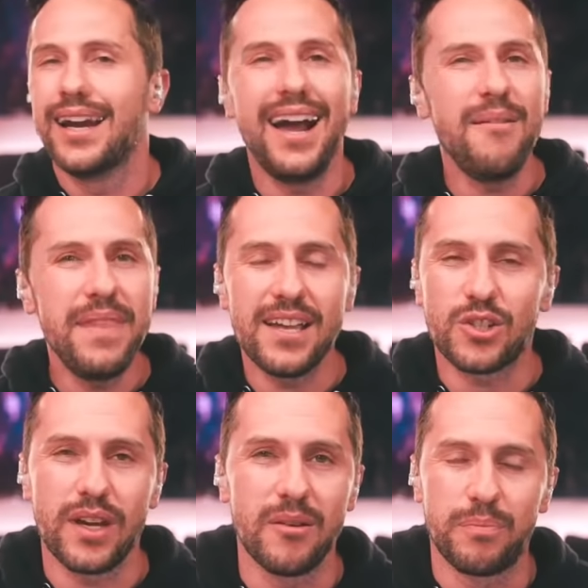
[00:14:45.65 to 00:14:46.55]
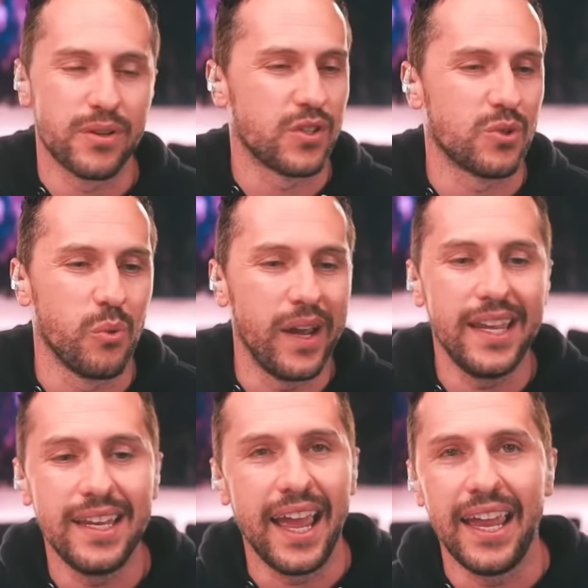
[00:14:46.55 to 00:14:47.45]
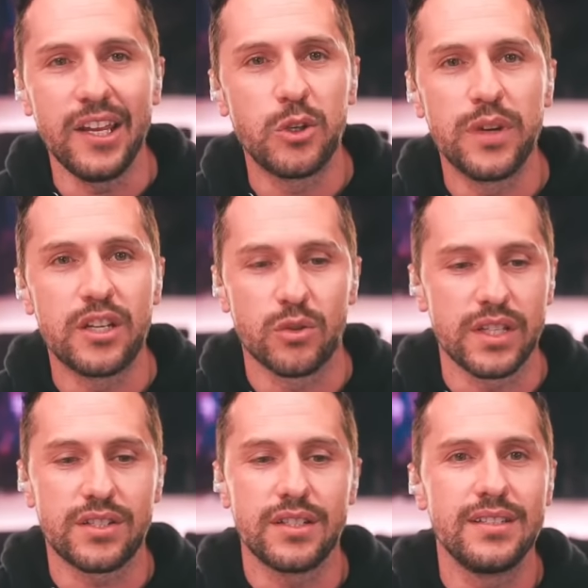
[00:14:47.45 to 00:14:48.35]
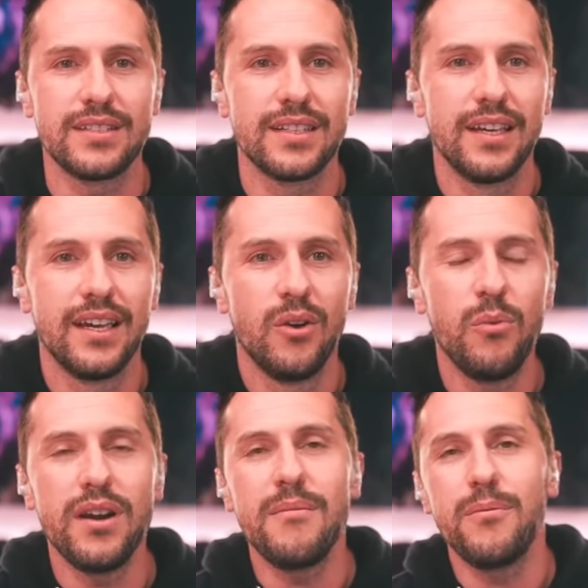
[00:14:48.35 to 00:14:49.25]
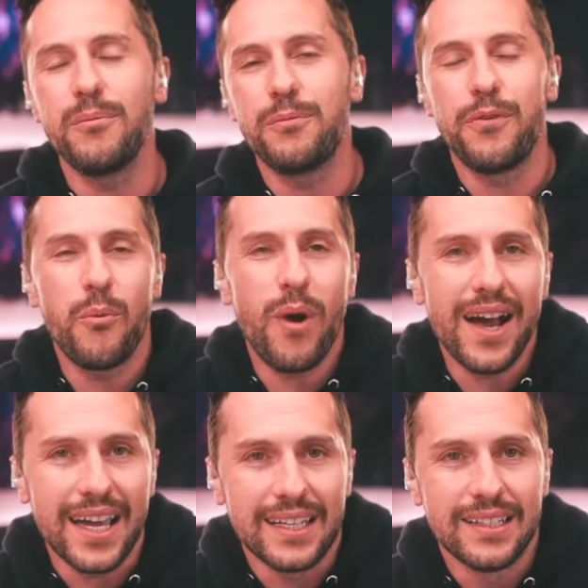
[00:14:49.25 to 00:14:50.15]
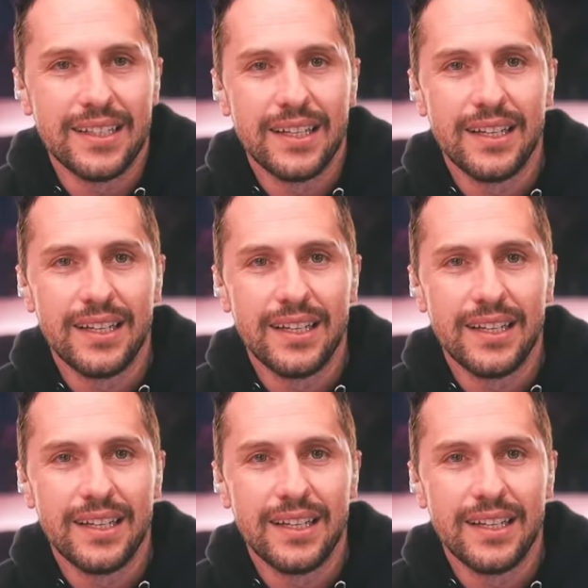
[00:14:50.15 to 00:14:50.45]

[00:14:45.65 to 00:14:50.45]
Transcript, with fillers: I'm not trying to persuade angry Christians. What am for what?